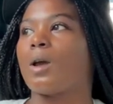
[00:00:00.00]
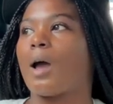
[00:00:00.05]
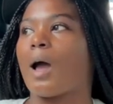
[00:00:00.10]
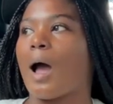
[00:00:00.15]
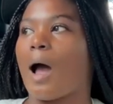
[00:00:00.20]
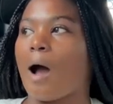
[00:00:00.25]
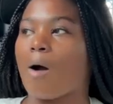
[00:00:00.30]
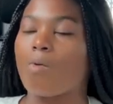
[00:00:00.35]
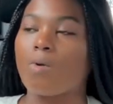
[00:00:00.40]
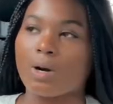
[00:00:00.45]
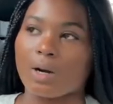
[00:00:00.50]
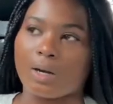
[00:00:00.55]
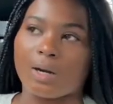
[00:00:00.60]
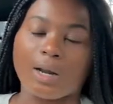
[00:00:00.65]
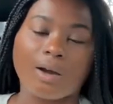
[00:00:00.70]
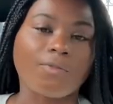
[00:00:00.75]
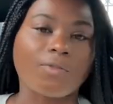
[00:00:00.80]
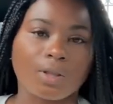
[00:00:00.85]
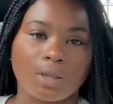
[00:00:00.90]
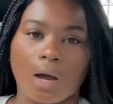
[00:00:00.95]
I would have
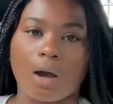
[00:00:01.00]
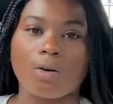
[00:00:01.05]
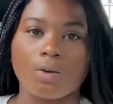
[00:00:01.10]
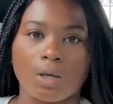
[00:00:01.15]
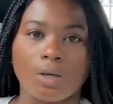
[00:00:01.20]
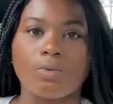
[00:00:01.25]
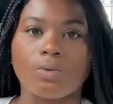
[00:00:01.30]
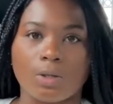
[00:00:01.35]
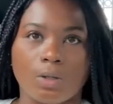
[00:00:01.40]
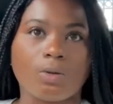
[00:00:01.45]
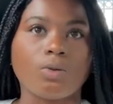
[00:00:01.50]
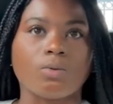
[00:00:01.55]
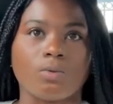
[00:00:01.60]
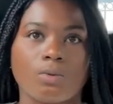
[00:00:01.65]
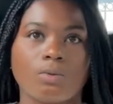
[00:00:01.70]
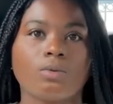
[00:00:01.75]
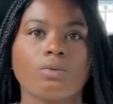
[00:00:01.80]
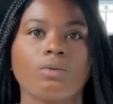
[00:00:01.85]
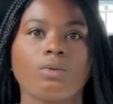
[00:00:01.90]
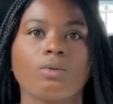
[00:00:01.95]
never thought he would do.
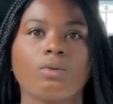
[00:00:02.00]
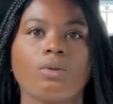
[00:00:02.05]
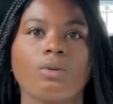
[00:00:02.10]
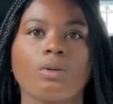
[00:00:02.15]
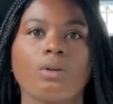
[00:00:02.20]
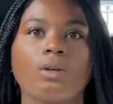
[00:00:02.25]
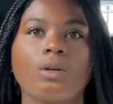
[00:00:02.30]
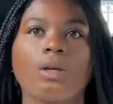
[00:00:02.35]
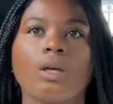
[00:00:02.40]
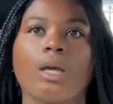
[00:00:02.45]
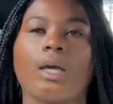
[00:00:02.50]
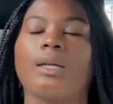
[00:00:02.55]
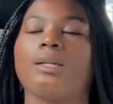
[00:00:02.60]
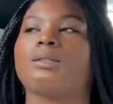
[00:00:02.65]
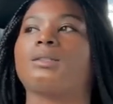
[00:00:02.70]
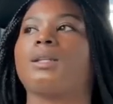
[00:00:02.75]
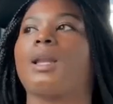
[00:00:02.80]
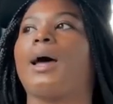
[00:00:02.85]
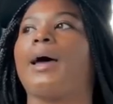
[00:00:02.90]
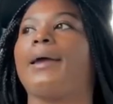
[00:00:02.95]
And
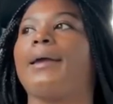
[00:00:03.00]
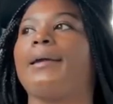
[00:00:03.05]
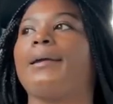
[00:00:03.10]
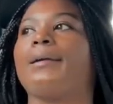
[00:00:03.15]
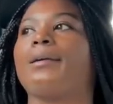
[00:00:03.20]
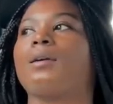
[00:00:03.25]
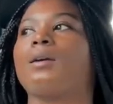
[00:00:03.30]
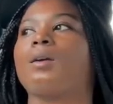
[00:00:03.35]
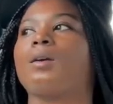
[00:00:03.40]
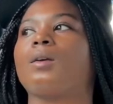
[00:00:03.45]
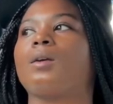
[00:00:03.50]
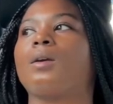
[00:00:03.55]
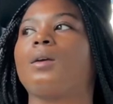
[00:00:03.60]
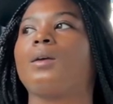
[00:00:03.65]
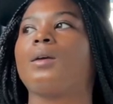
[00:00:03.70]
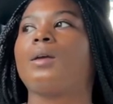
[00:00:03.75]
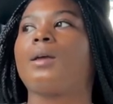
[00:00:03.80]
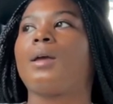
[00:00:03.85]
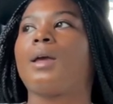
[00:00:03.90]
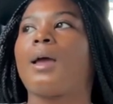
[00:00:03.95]
it's like,
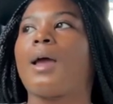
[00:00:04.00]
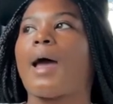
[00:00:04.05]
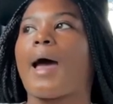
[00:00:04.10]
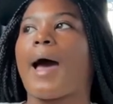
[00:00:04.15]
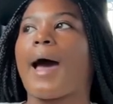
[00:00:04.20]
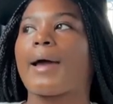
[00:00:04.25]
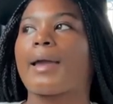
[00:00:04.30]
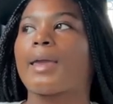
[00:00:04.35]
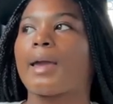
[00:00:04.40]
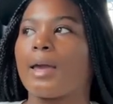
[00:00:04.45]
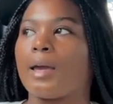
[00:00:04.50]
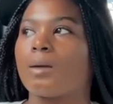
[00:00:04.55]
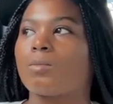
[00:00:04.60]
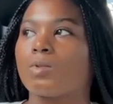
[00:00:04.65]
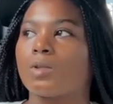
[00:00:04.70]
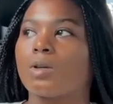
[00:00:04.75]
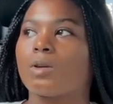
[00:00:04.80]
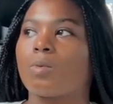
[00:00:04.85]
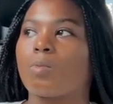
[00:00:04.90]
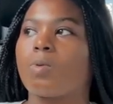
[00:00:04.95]
I came
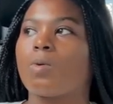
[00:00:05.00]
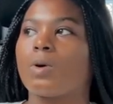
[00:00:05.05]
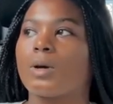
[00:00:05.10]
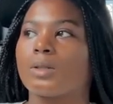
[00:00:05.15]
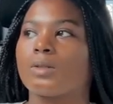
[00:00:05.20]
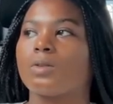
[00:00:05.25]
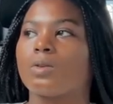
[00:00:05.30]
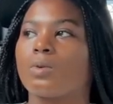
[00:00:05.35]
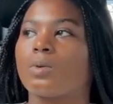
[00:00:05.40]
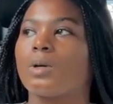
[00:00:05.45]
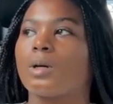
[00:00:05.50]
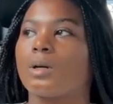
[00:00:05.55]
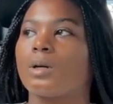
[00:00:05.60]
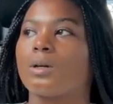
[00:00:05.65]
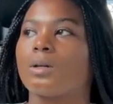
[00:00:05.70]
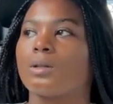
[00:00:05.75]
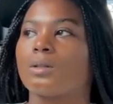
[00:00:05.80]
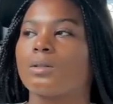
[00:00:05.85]
to the point to where,